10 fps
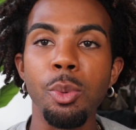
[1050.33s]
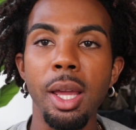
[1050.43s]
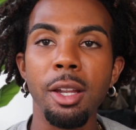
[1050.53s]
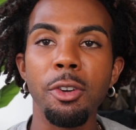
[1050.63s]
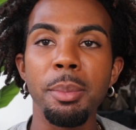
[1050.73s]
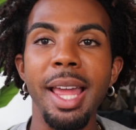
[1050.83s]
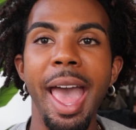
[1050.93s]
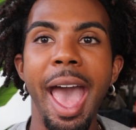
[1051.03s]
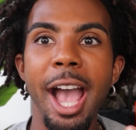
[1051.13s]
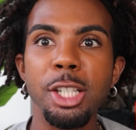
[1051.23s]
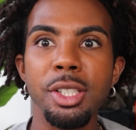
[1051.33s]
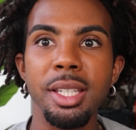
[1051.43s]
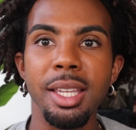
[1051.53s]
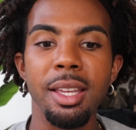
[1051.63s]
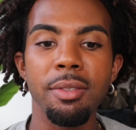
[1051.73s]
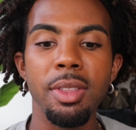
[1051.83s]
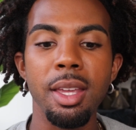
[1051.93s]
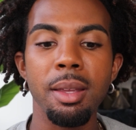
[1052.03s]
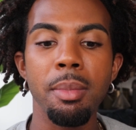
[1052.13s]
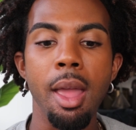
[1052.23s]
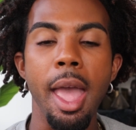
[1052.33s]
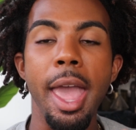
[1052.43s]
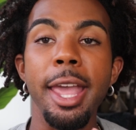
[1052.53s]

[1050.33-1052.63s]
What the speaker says: ready for me to actually give them